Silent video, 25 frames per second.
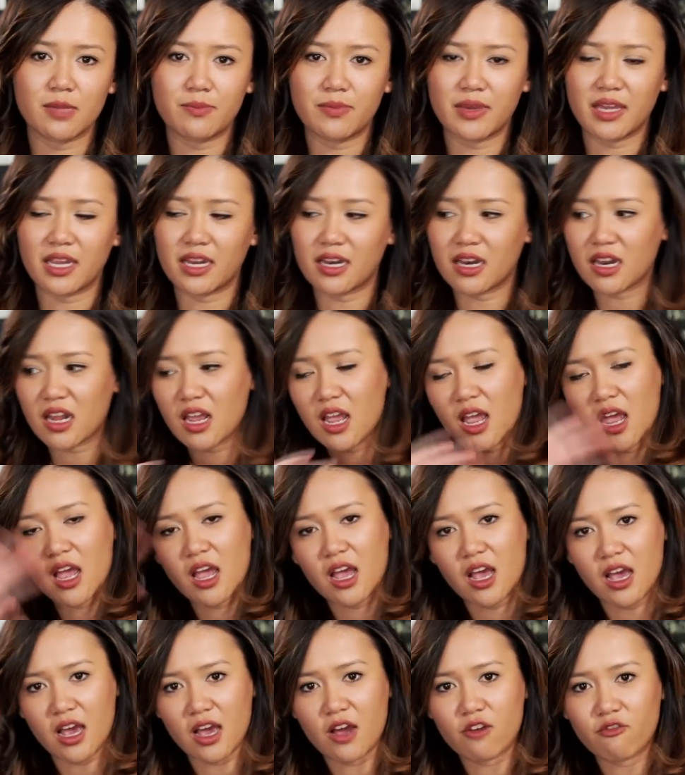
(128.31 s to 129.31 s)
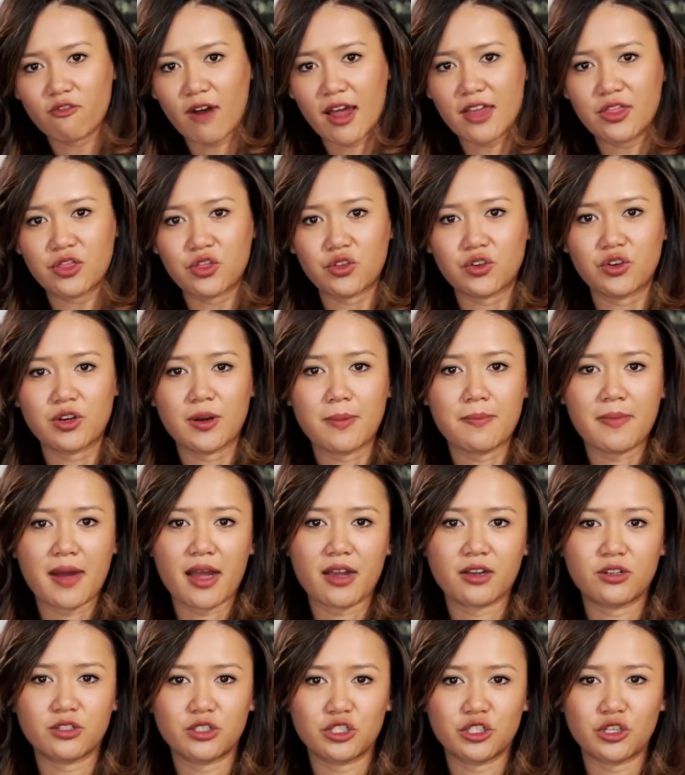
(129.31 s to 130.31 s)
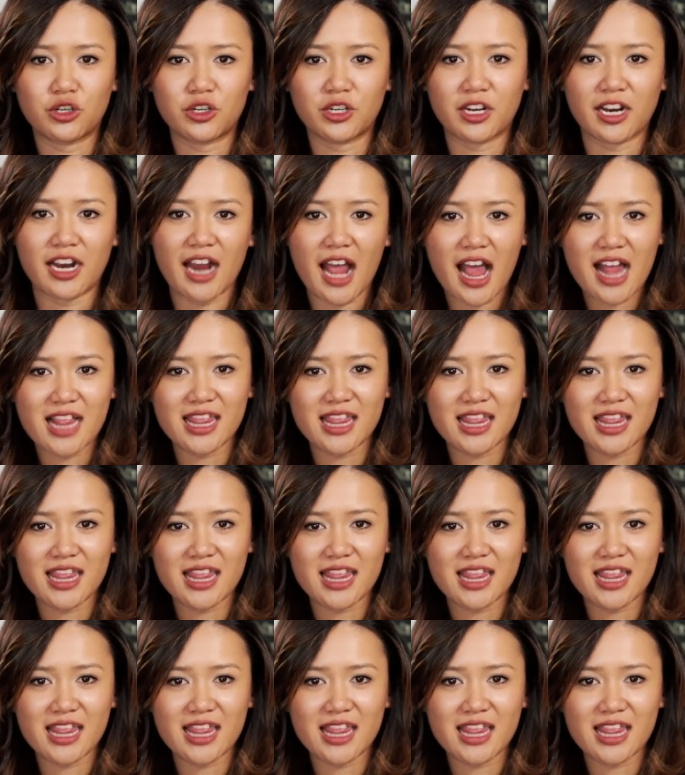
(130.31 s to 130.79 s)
bin right through to Michael Jordan.